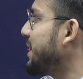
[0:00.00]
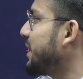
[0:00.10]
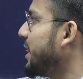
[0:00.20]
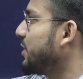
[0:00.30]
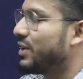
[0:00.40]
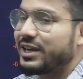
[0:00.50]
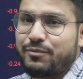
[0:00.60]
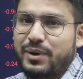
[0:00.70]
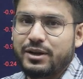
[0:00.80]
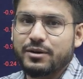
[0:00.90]
that it will give
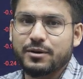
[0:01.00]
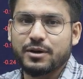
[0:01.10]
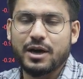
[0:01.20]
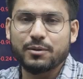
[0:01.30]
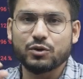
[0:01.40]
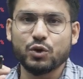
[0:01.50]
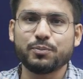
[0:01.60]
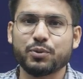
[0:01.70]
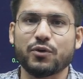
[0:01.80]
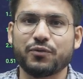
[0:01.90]
me a good
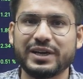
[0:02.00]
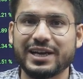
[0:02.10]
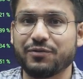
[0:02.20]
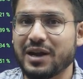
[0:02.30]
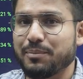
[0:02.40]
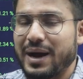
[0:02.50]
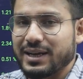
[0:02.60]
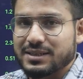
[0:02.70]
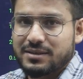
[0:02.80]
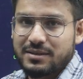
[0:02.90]
profit if I'll buy.